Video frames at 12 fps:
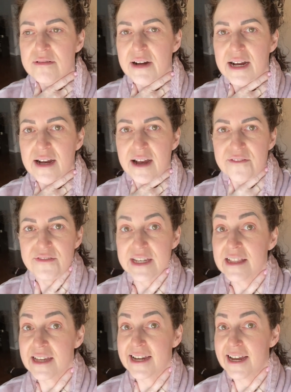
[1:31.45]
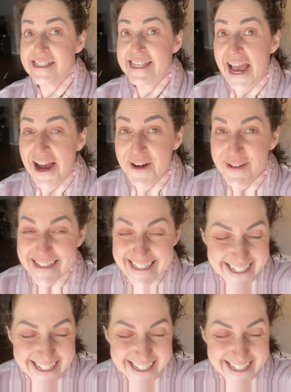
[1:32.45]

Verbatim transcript: I feel like I sound.